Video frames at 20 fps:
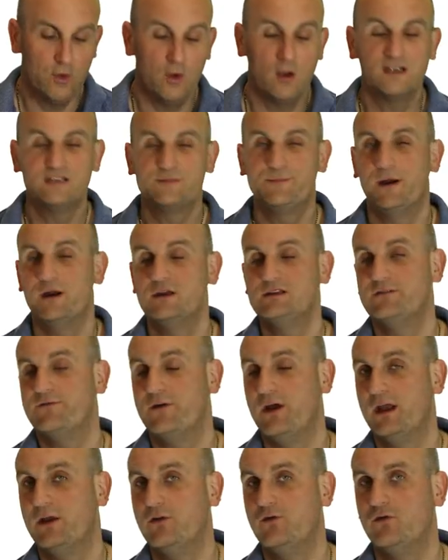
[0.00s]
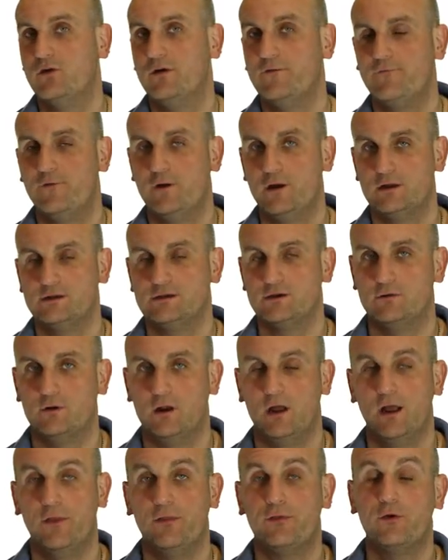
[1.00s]
I suppose if I can draw a vertical
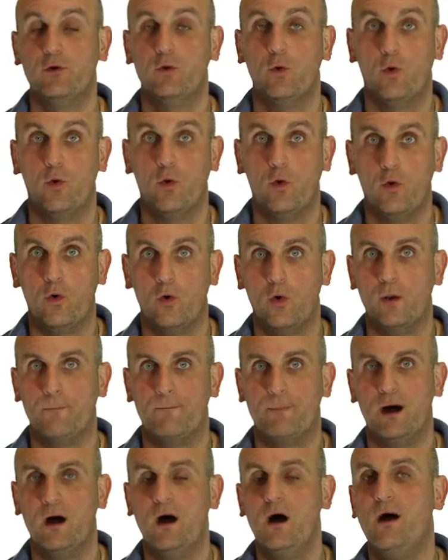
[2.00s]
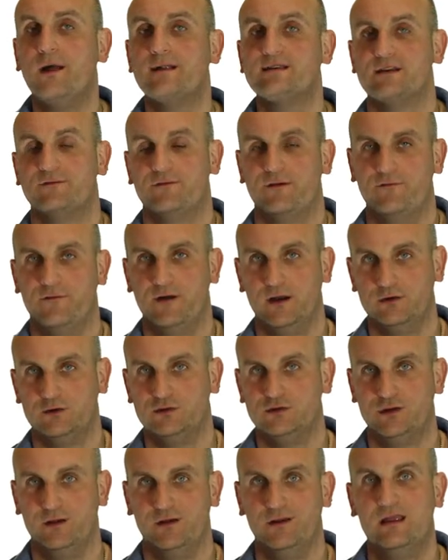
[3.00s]
line through all parts of a
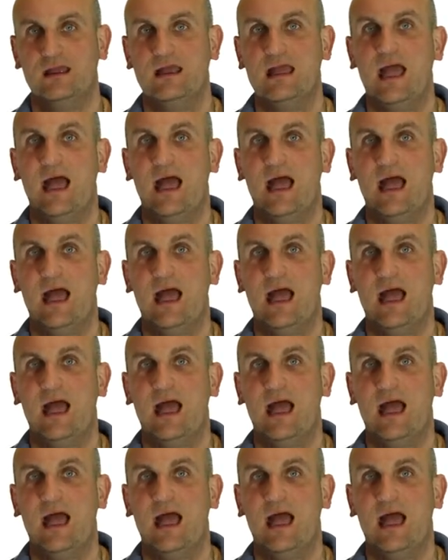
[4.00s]
function,